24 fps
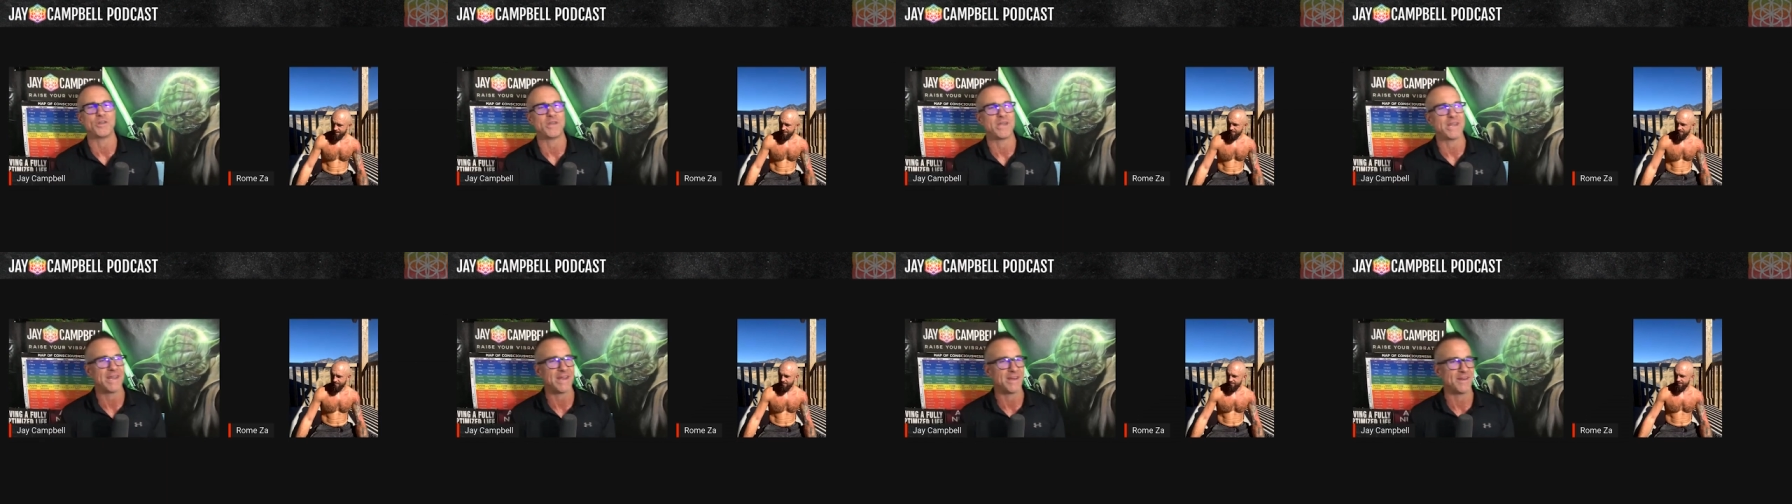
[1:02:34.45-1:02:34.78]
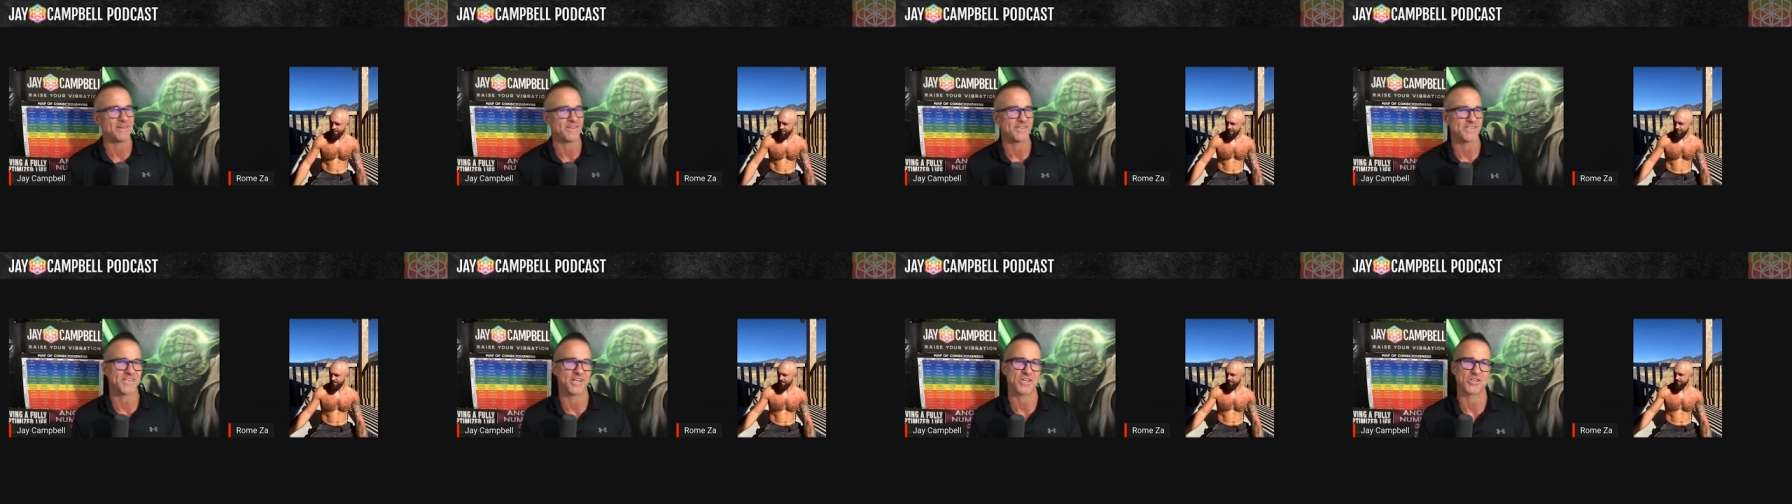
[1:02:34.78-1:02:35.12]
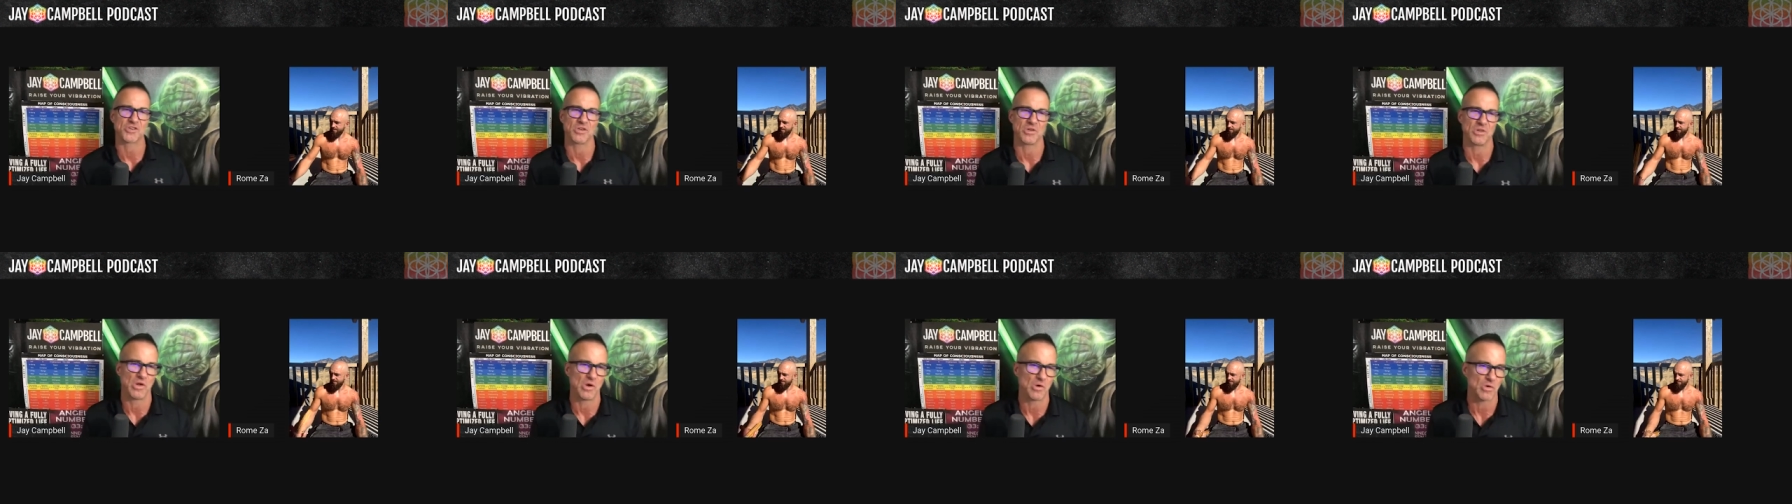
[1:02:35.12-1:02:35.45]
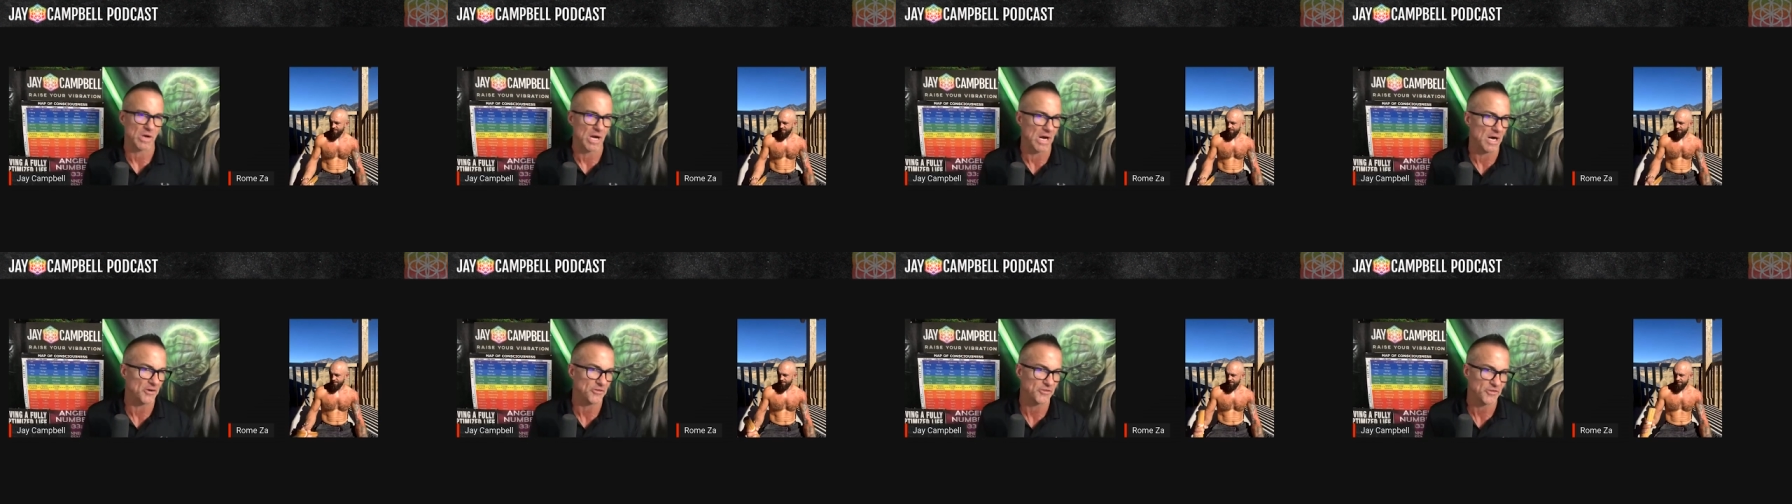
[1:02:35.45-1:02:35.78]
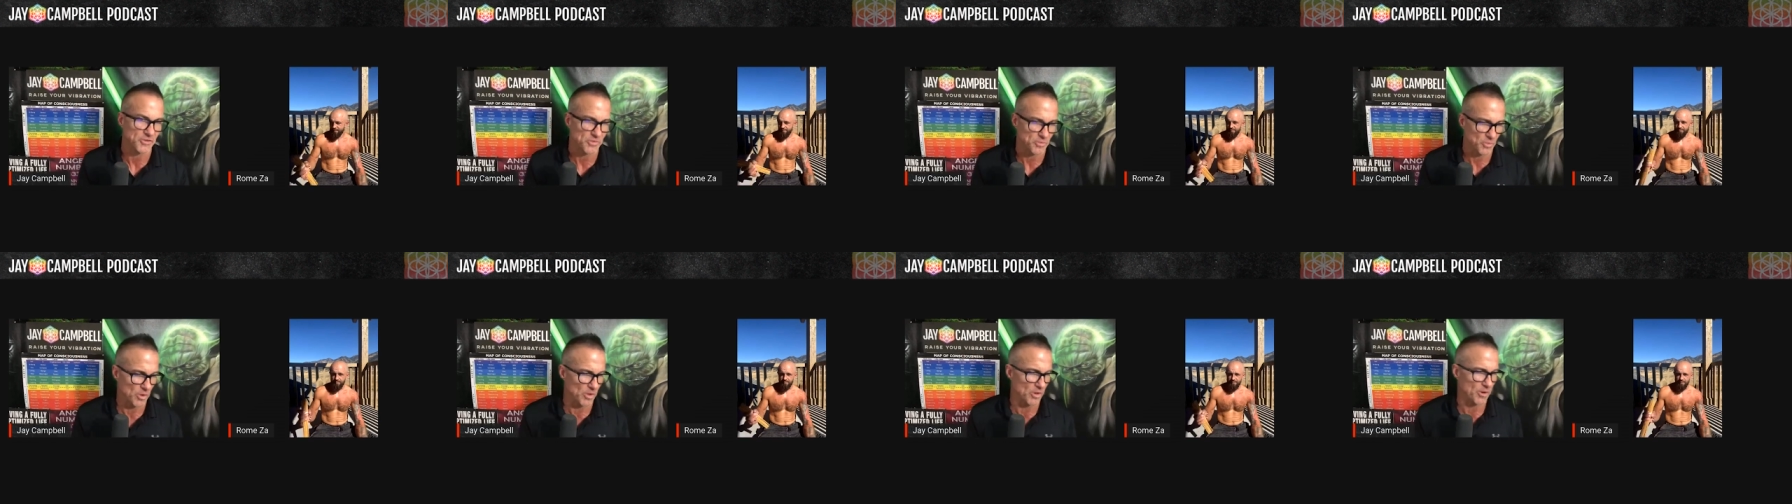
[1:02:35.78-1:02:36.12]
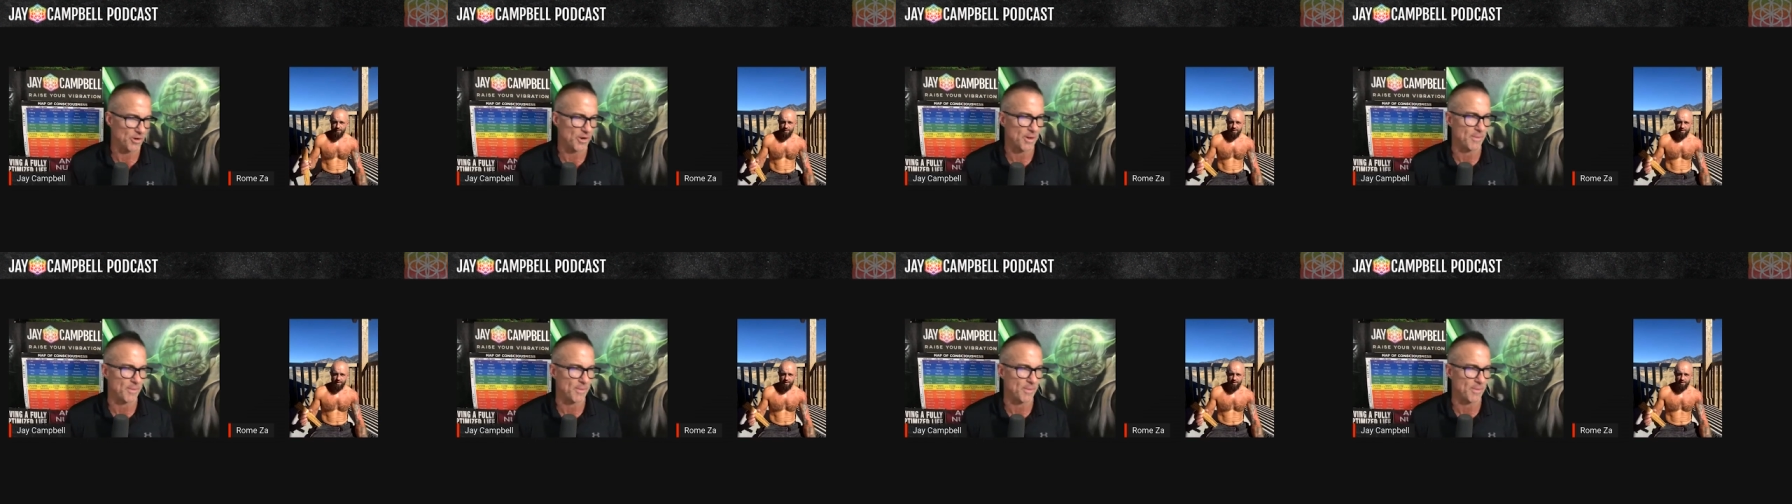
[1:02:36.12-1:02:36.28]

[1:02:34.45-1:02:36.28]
need is such a low conscious word.